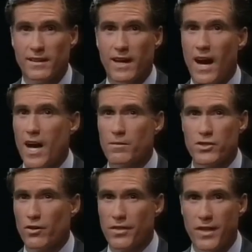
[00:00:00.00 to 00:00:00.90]
I am
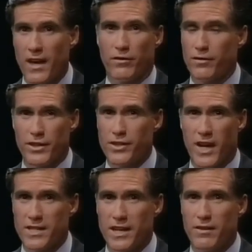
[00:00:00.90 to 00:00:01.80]
so thankful for the
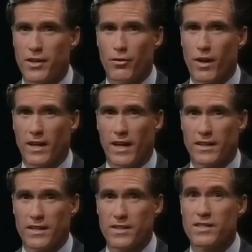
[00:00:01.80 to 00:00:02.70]
chance I've had to run like
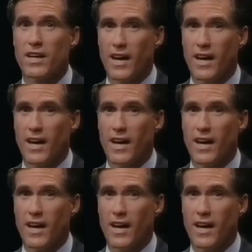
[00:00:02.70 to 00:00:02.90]
this.